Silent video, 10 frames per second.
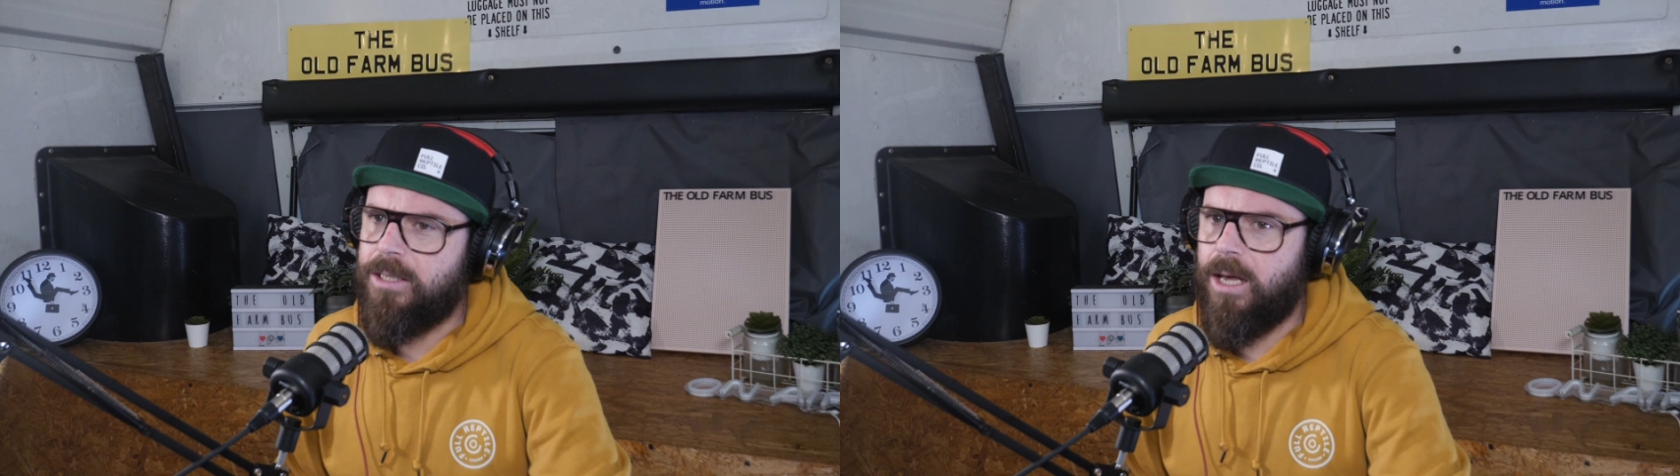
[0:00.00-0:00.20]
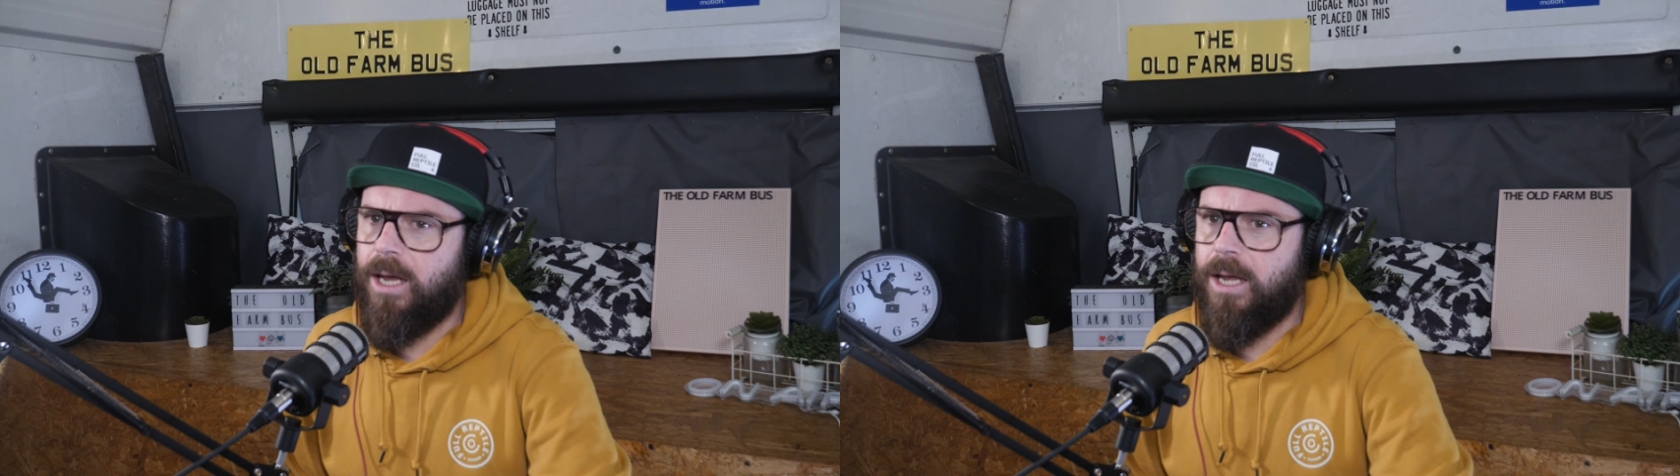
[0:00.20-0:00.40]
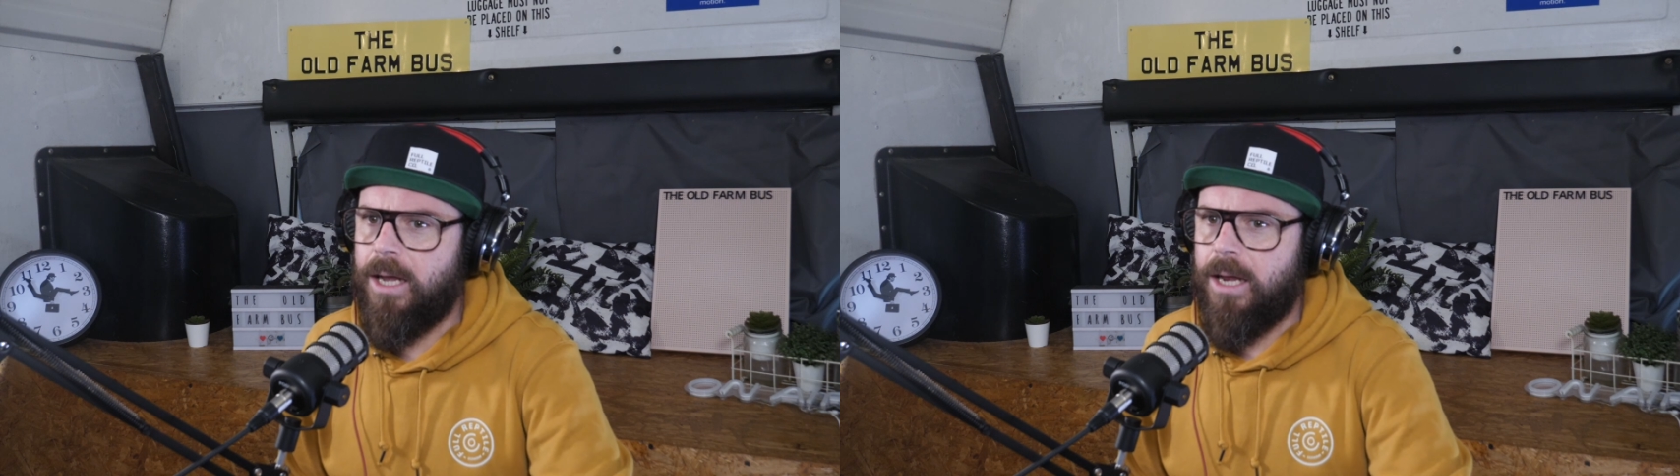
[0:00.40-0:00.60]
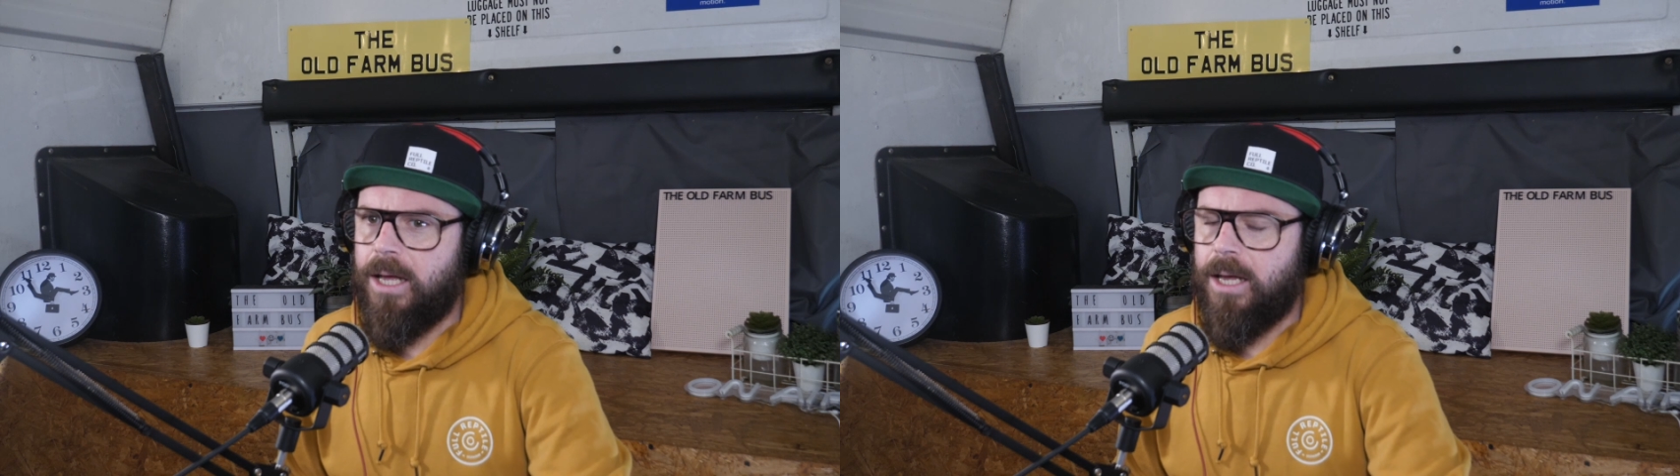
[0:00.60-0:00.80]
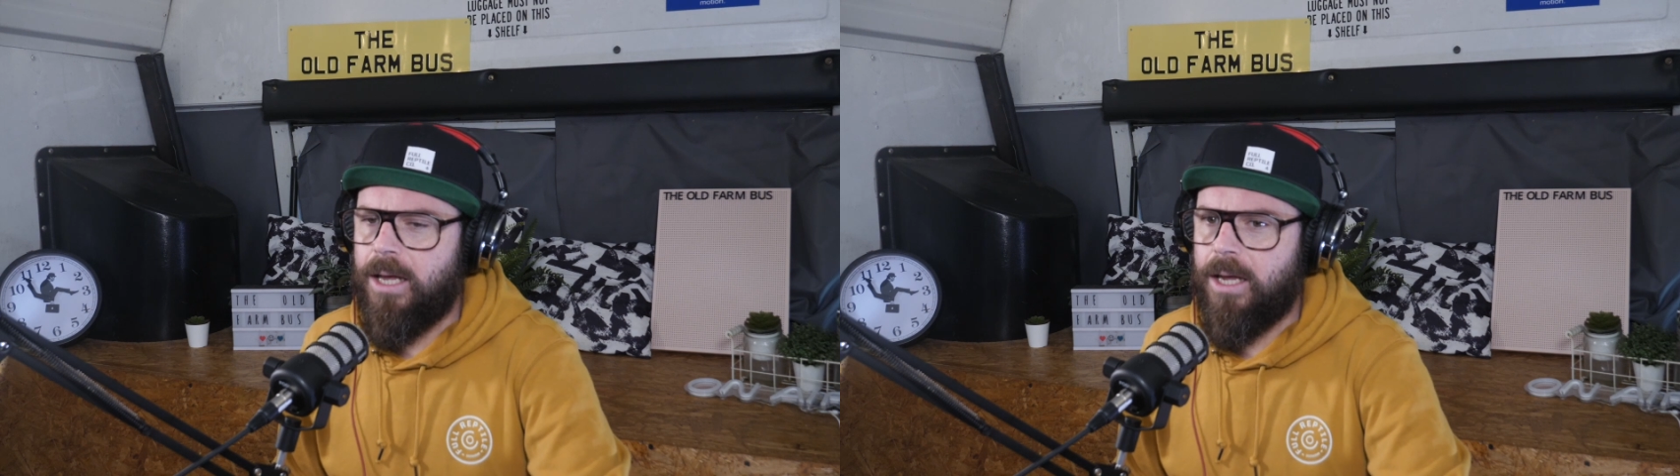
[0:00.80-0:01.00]
like,
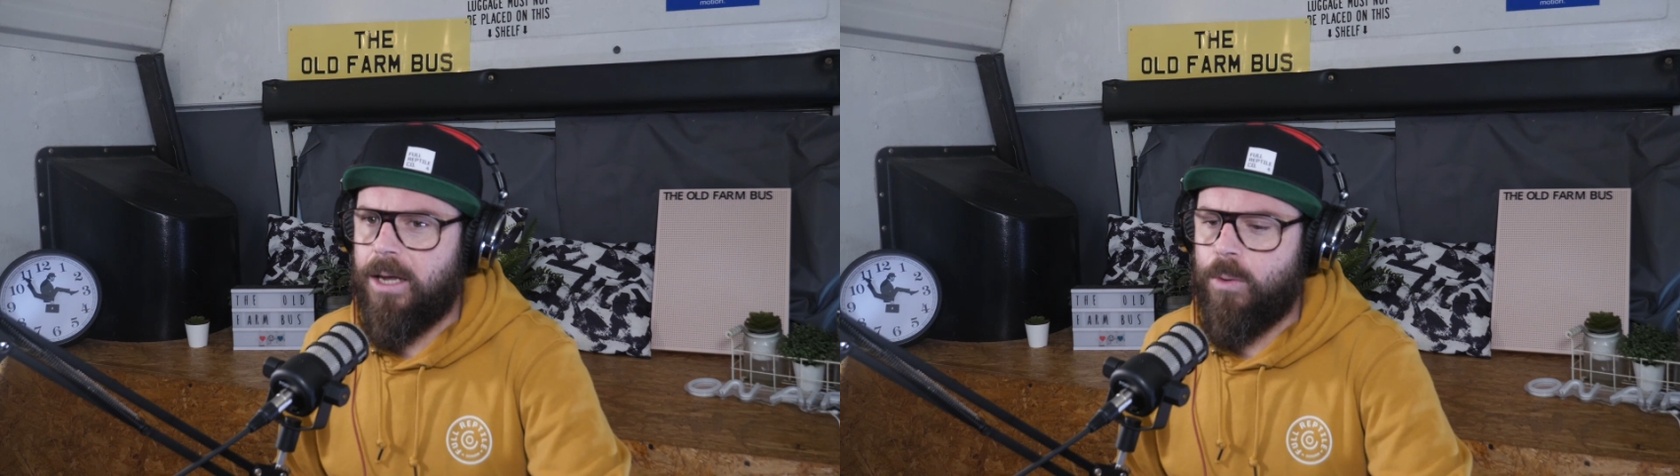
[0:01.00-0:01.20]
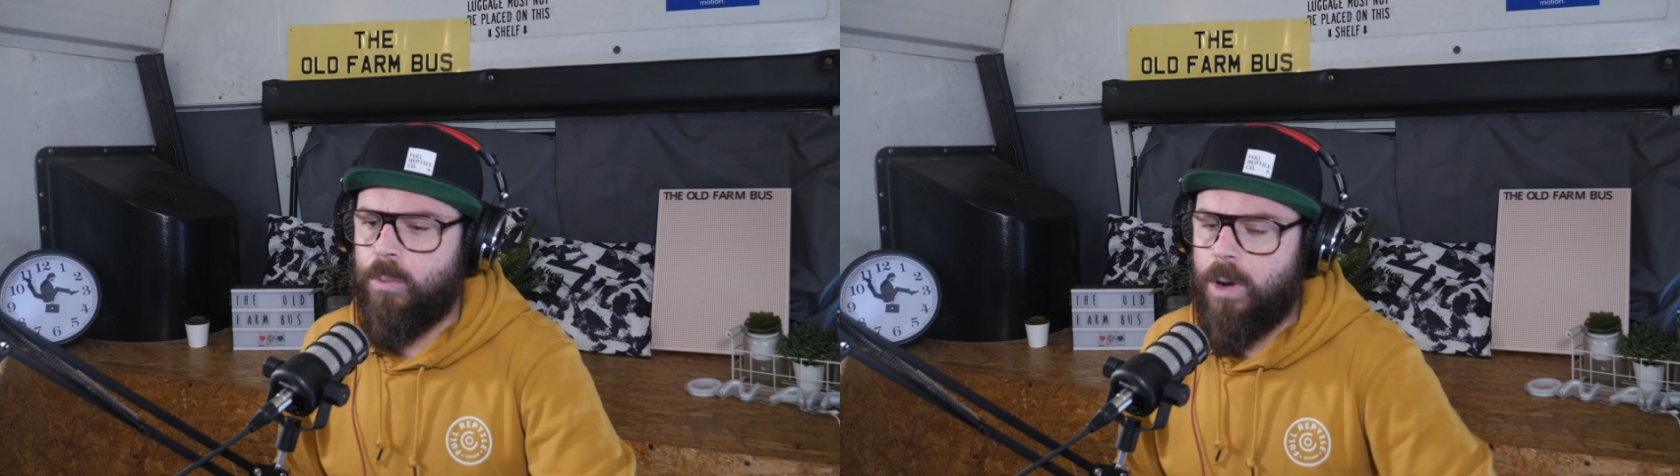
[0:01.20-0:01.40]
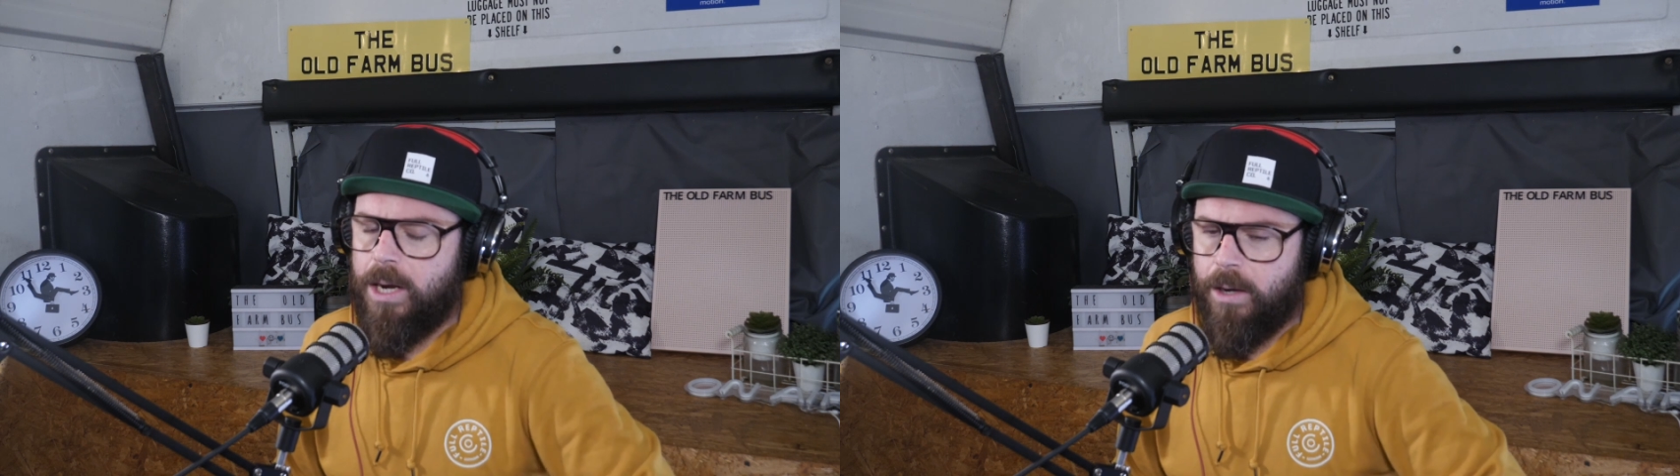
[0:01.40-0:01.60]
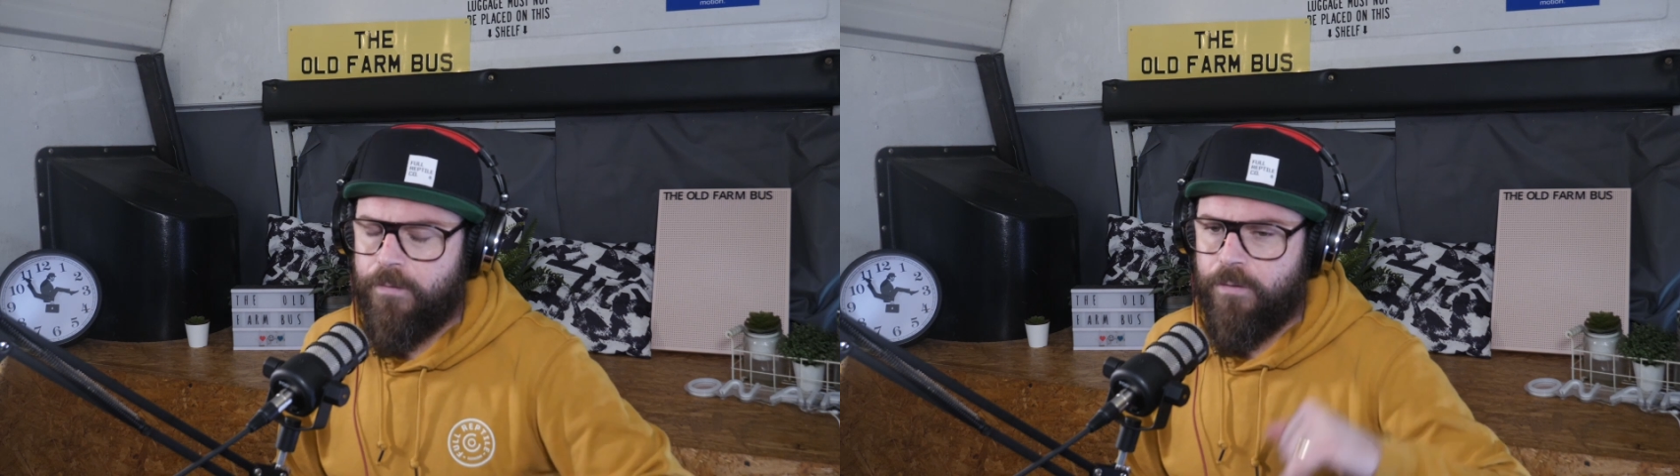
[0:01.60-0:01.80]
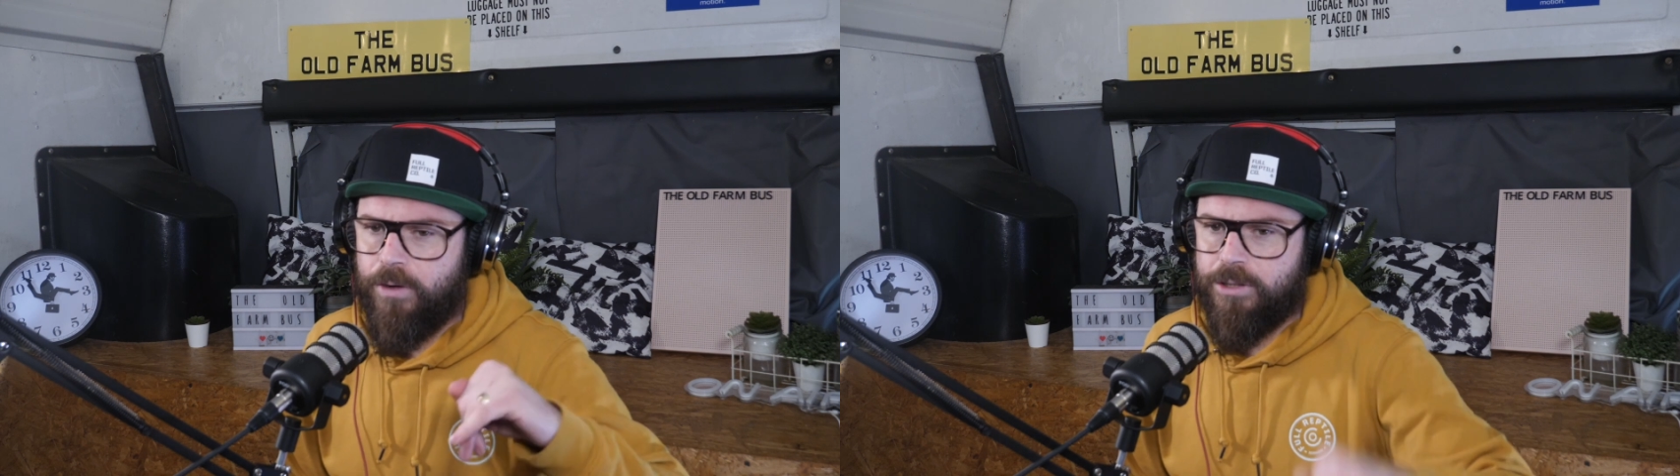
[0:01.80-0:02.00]
when I
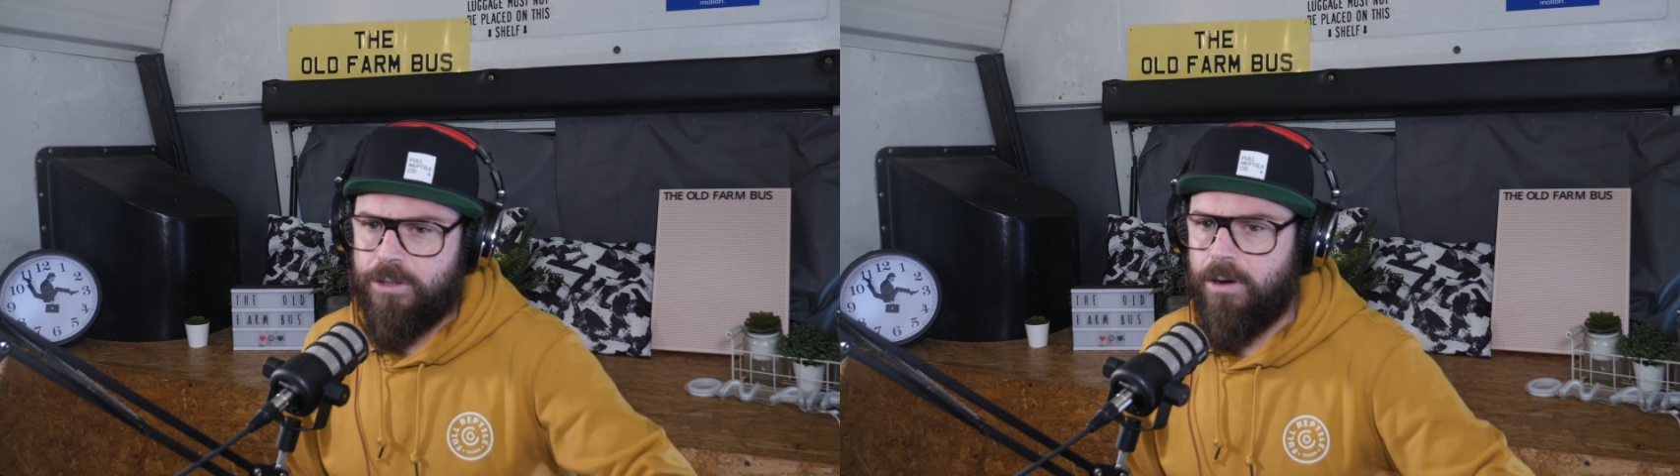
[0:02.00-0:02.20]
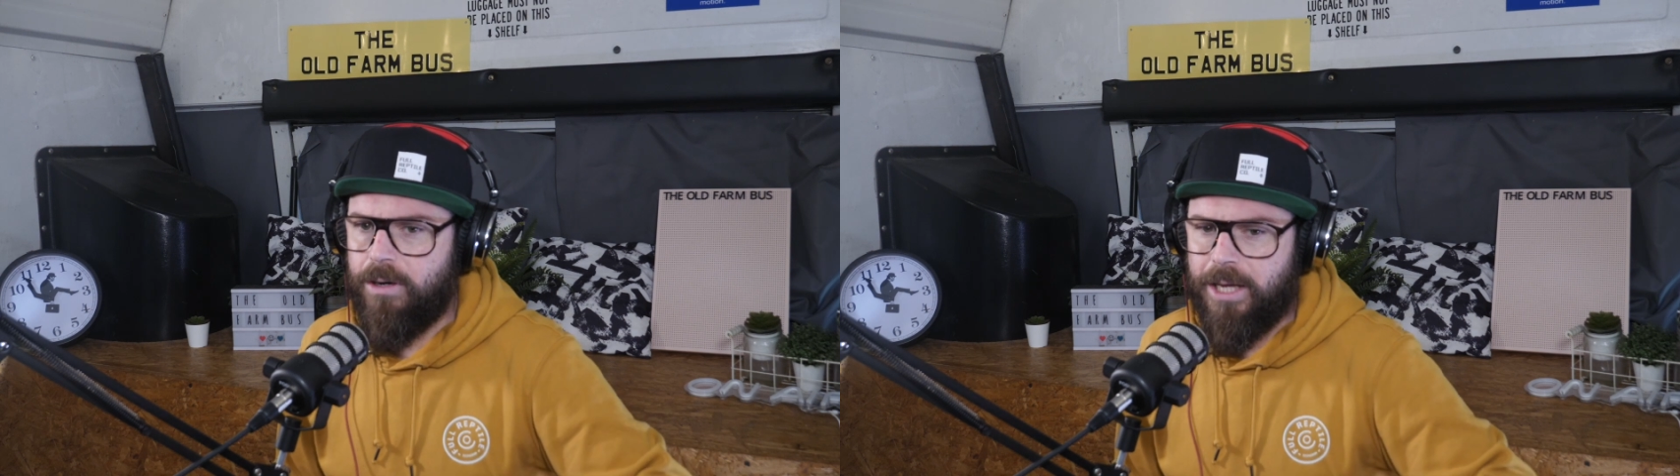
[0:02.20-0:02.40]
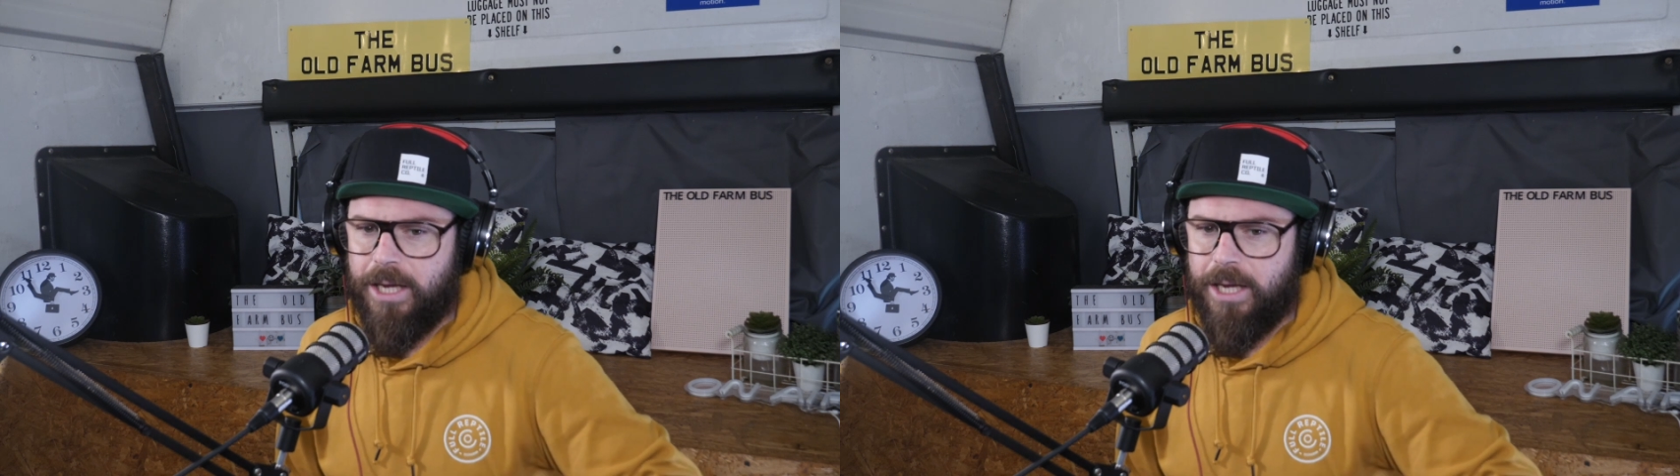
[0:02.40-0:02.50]
first started there,